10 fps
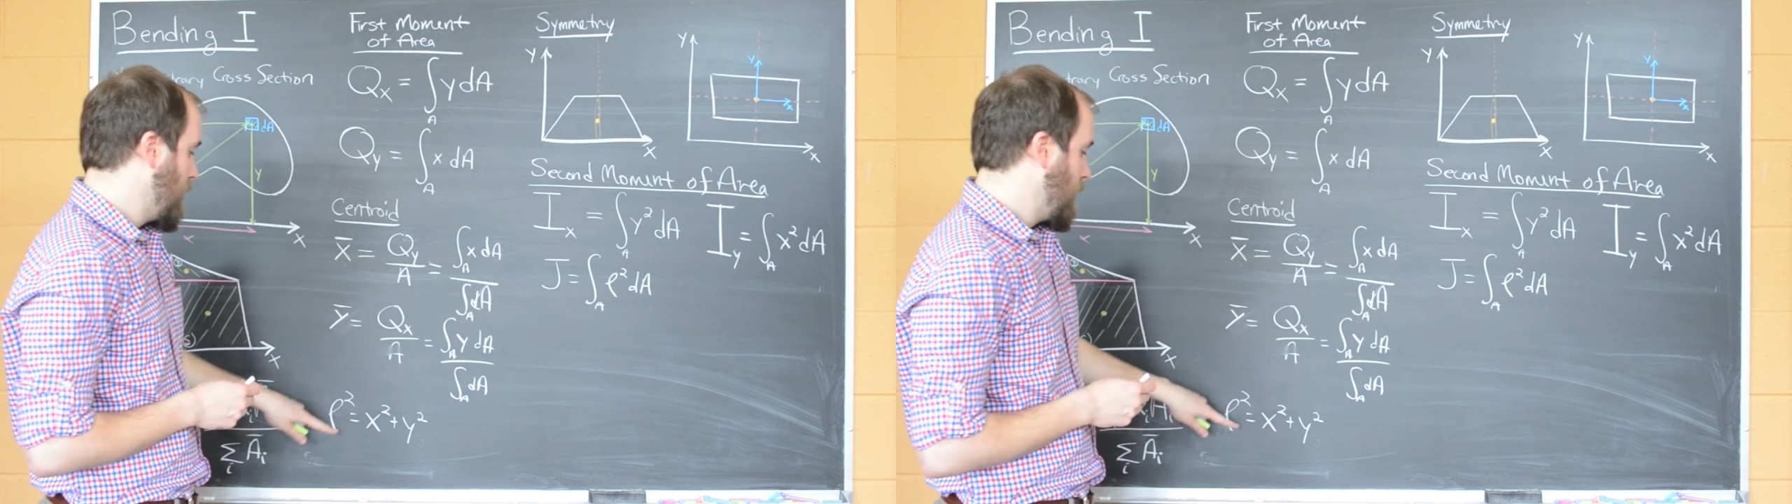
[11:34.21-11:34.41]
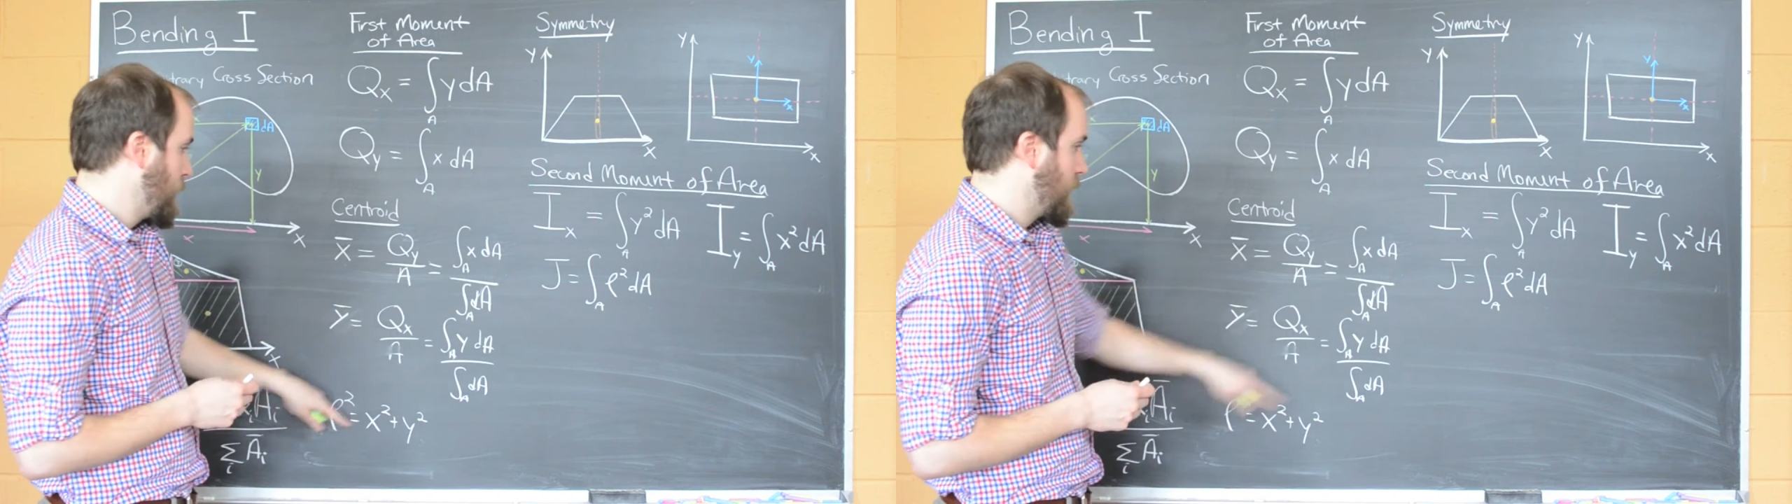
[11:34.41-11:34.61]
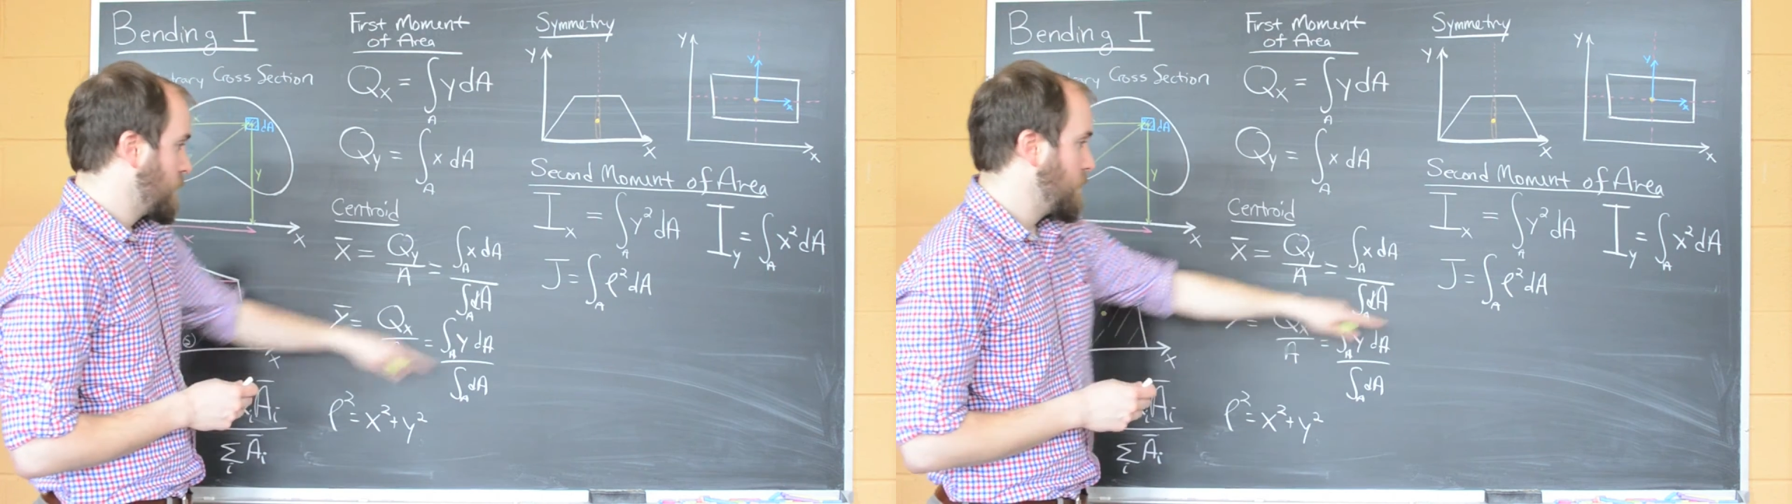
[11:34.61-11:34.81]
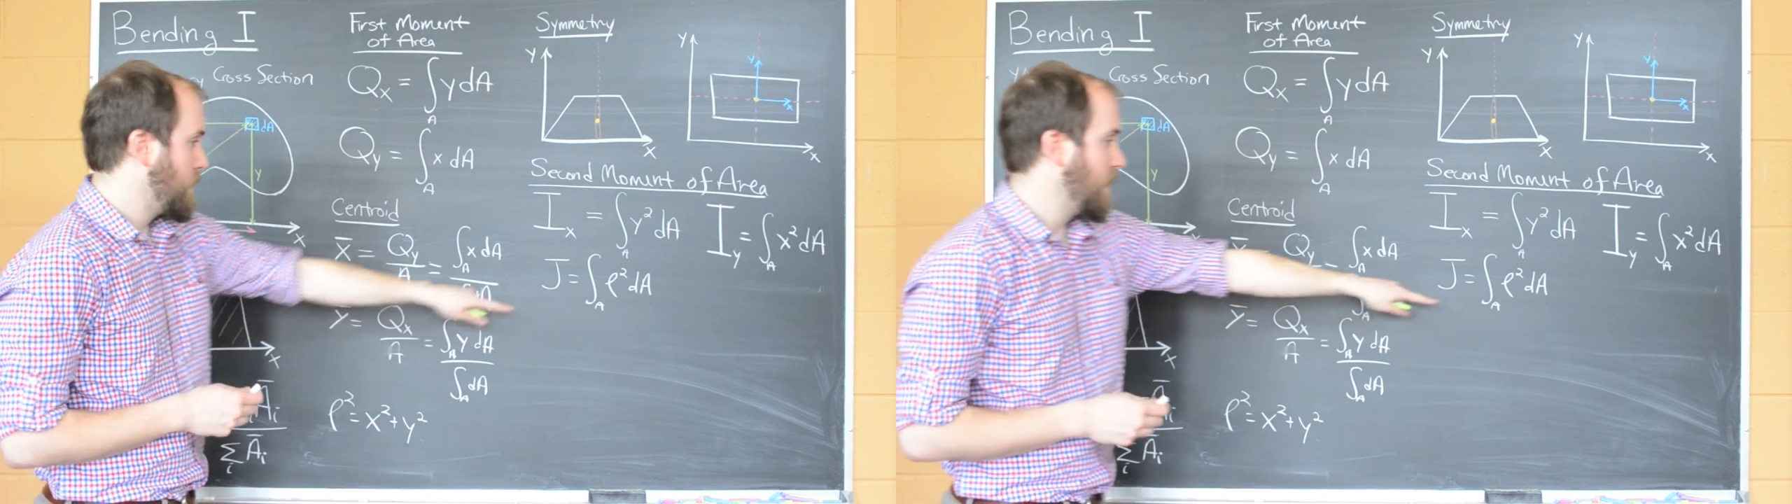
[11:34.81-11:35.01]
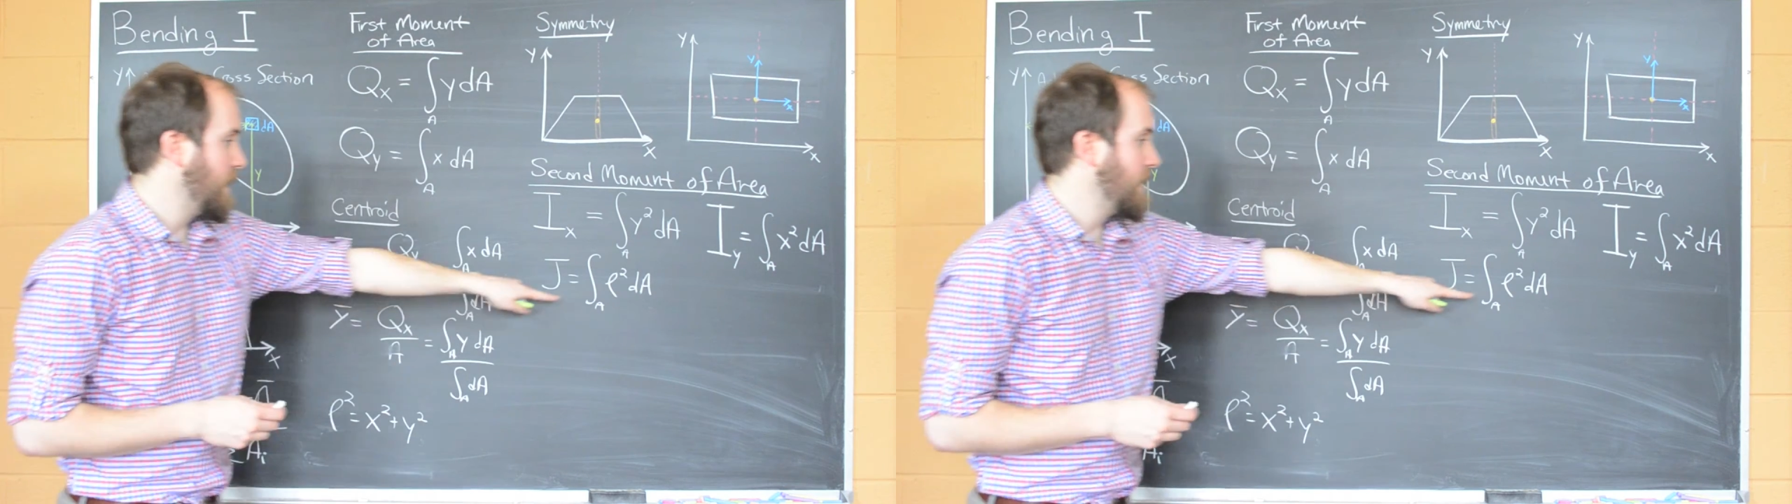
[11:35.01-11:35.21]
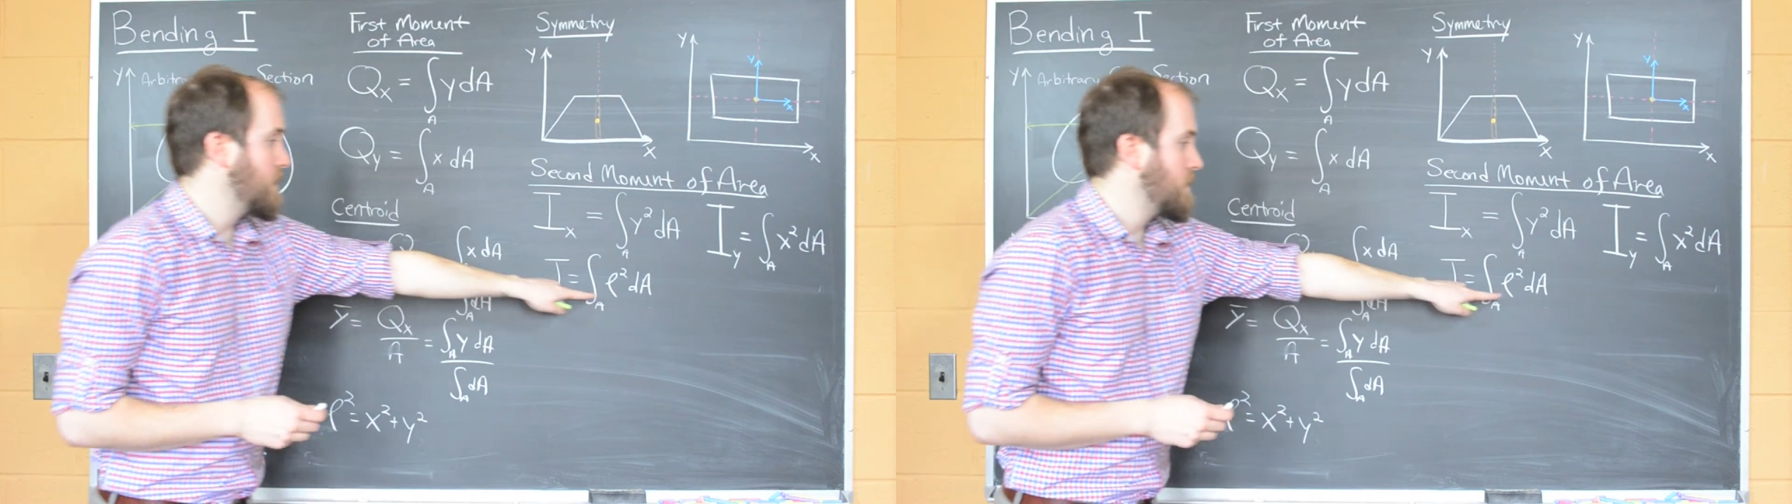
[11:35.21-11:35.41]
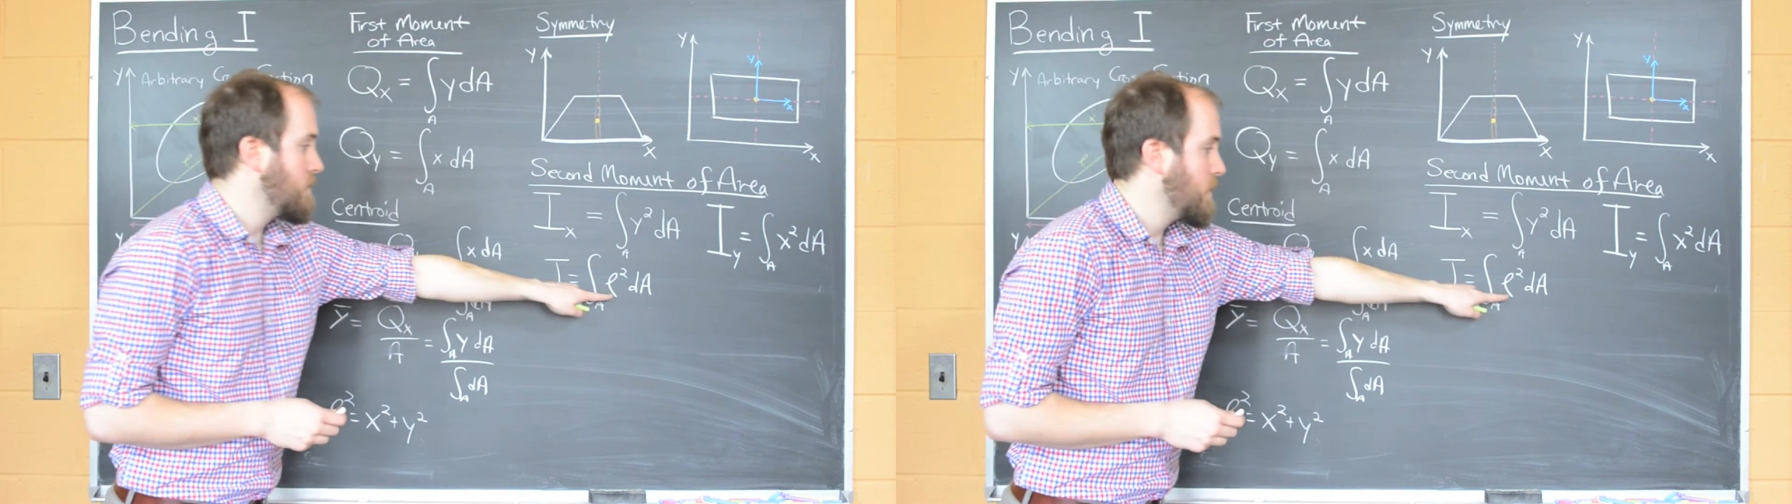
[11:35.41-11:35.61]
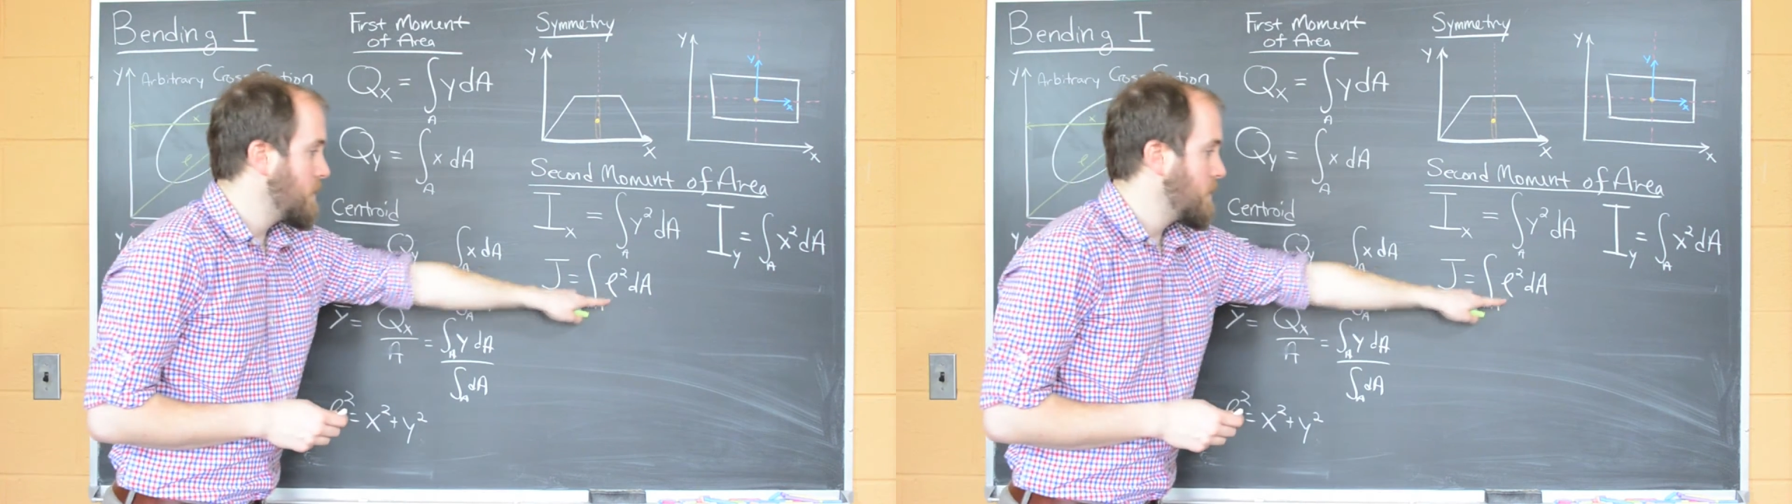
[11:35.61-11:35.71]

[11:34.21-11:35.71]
we can replace rho